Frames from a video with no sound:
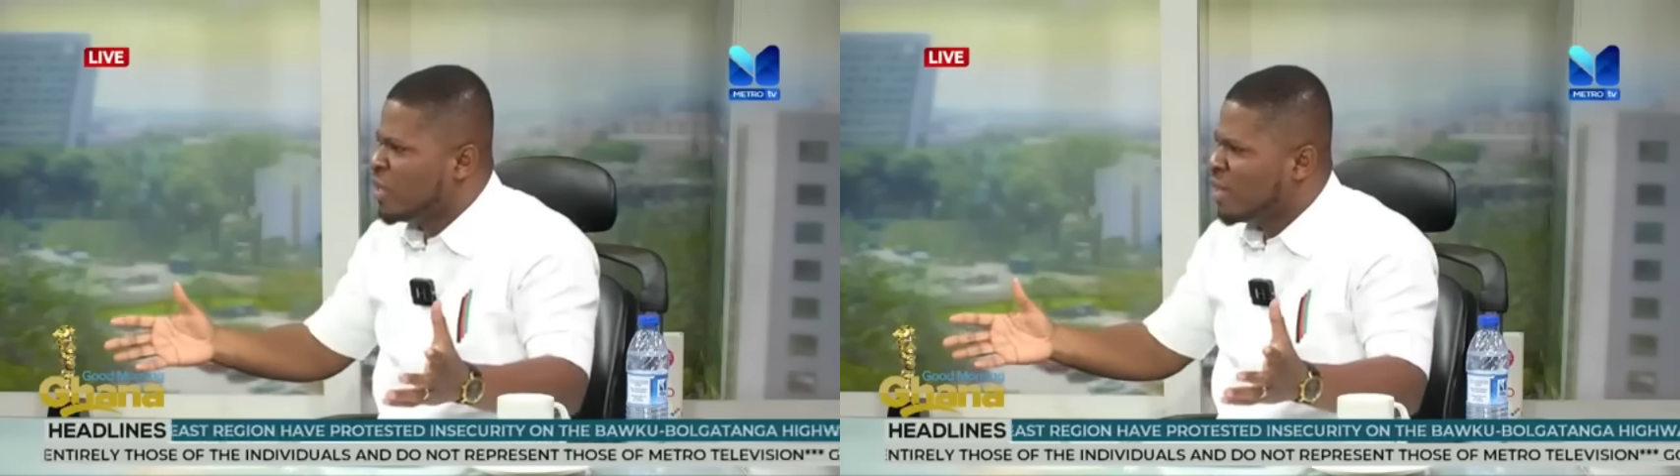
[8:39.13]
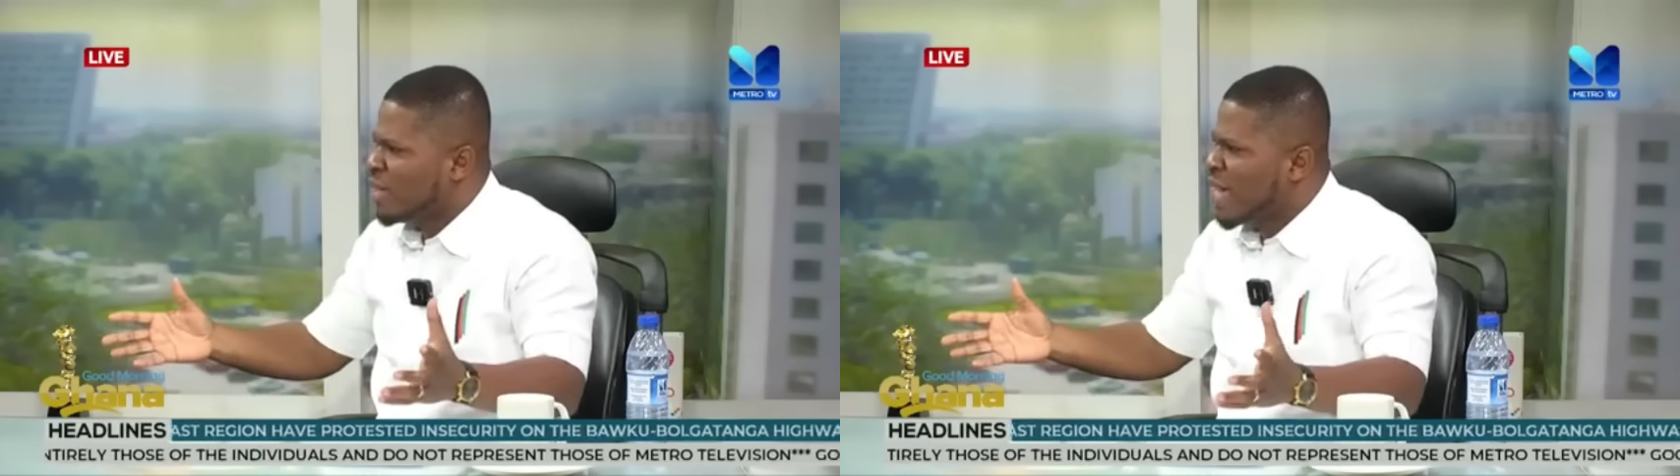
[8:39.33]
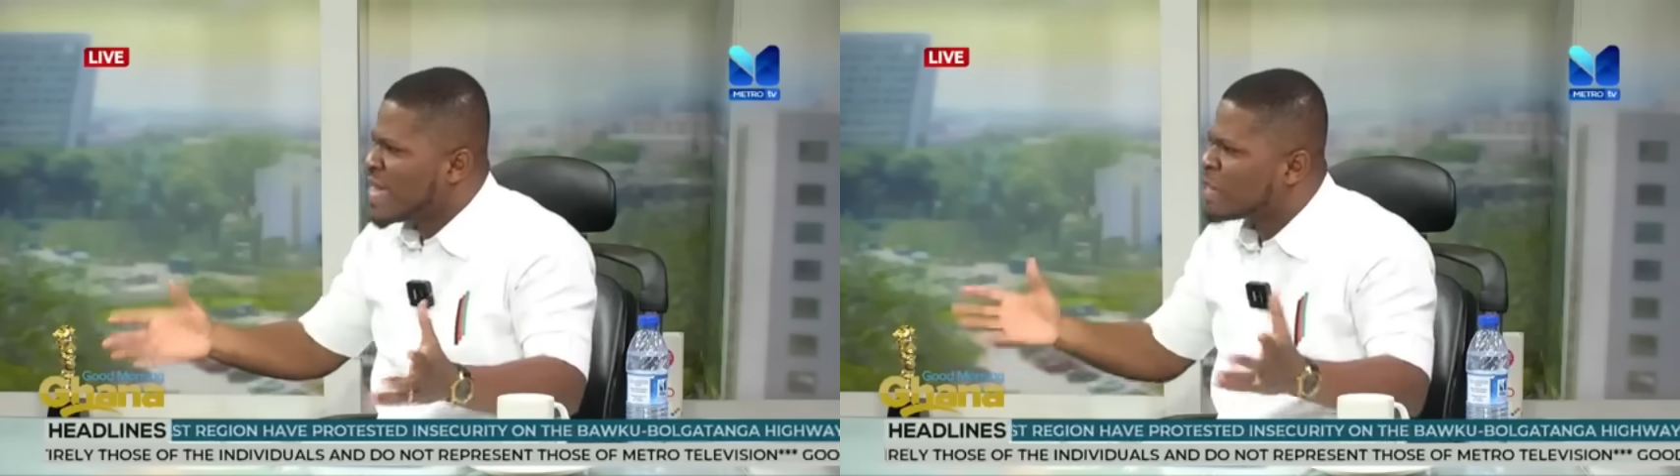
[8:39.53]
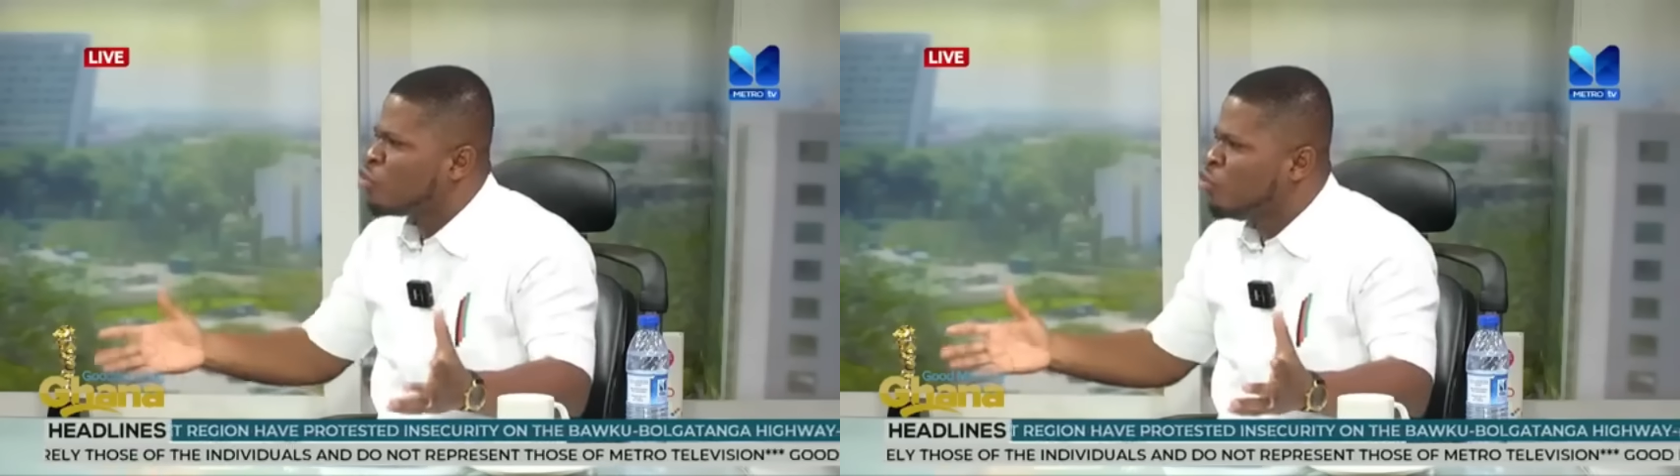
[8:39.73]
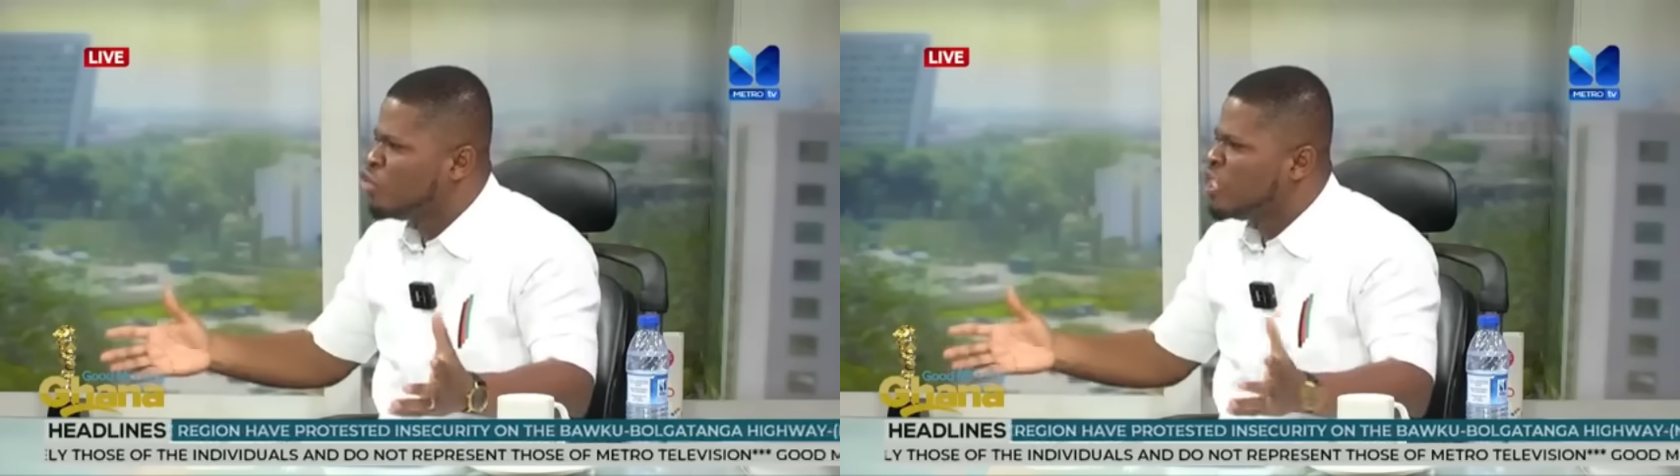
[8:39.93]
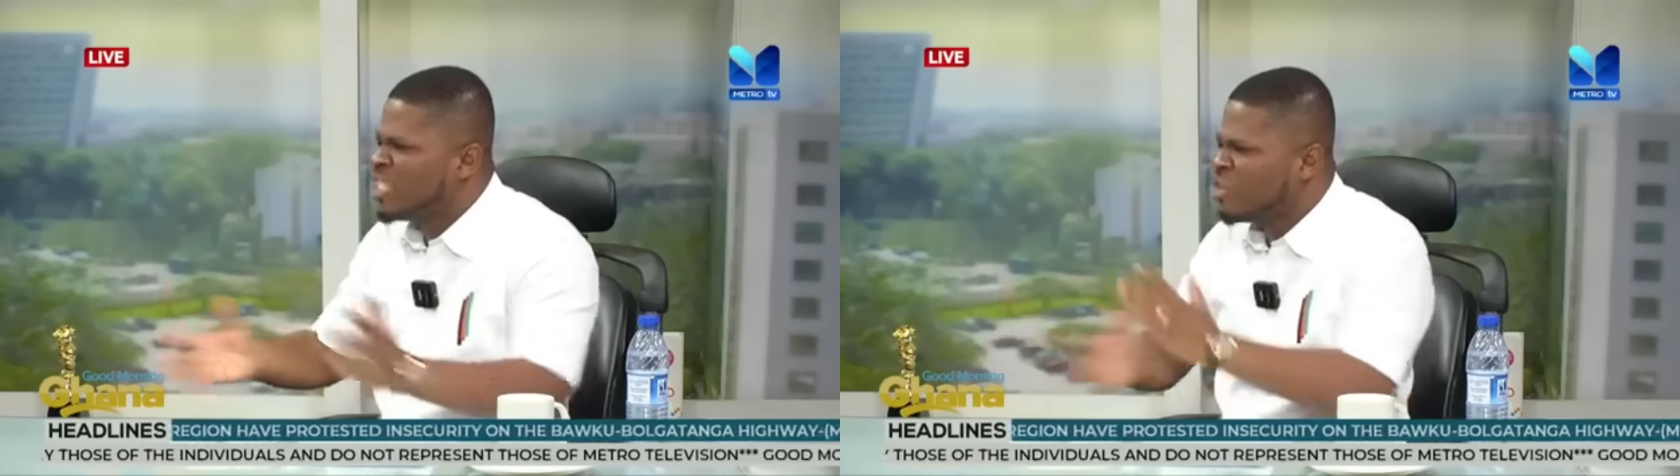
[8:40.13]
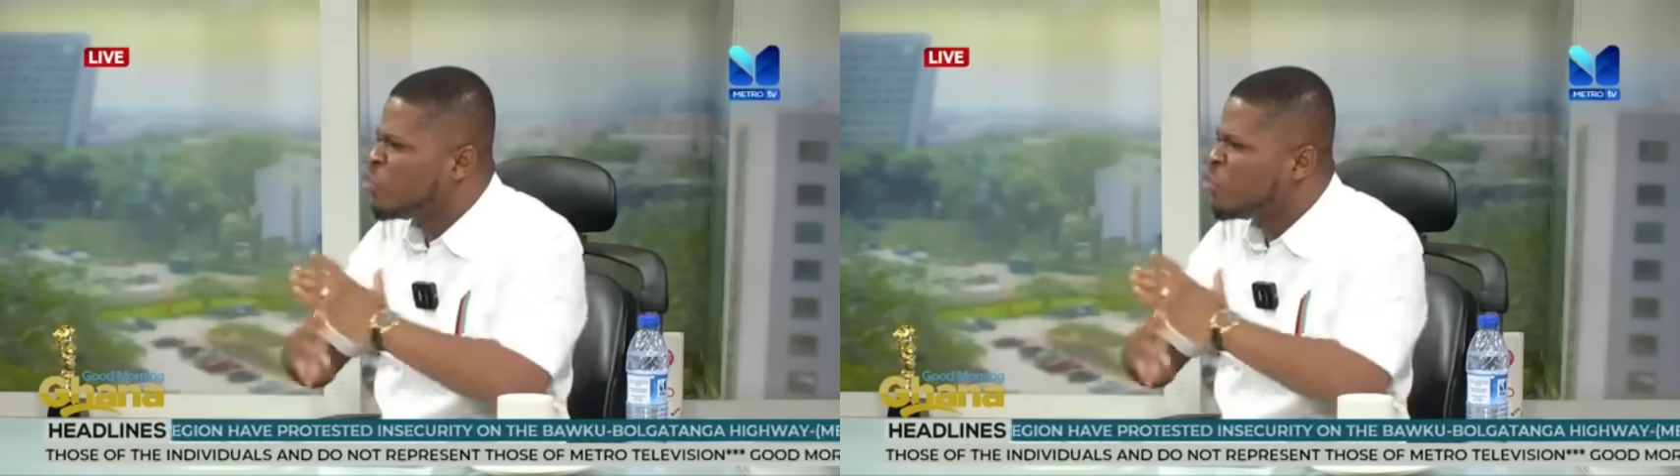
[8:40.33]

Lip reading: And that solution is the